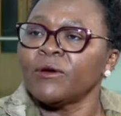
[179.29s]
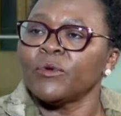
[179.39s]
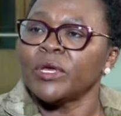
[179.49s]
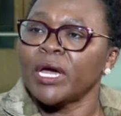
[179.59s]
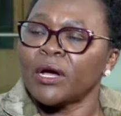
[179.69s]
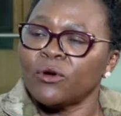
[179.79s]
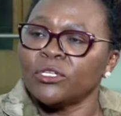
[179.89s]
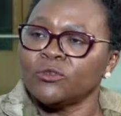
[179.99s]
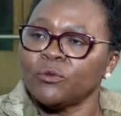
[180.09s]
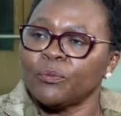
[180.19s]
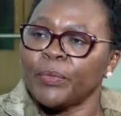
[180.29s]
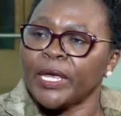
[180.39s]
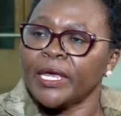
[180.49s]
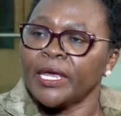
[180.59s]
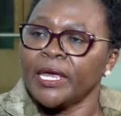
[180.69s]
we are going to
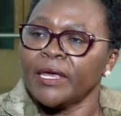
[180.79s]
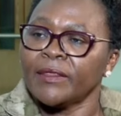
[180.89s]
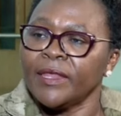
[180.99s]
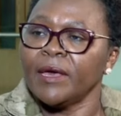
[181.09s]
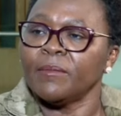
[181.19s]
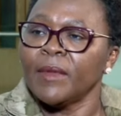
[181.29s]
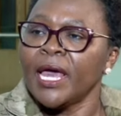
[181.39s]
pay them.